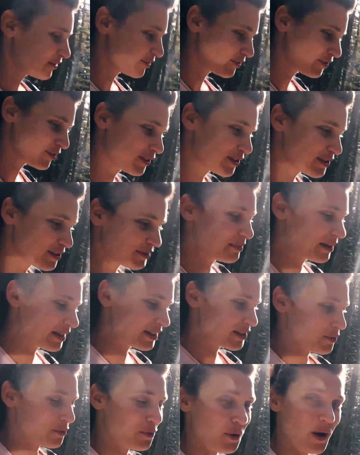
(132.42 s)
our first
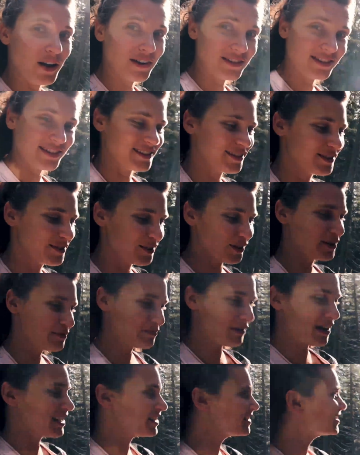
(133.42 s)
major walks in the
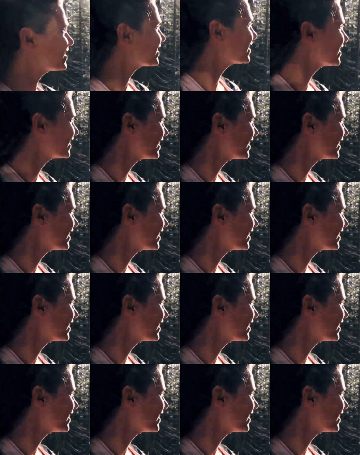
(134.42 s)
Dolomites.